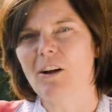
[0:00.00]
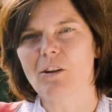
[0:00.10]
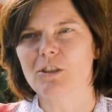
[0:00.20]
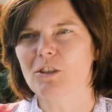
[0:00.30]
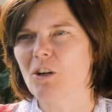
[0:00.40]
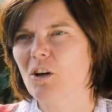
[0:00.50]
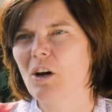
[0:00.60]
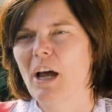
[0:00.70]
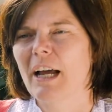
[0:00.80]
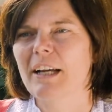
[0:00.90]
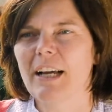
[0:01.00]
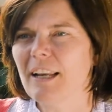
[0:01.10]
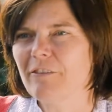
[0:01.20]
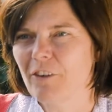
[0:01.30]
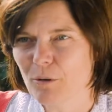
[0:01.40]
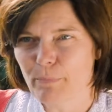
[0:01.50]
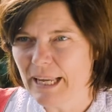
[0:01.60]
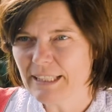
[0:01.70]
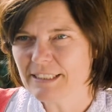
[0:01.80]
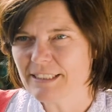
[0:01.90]
also colorful
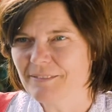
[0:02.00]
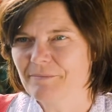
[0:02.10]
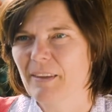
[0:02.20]
bands.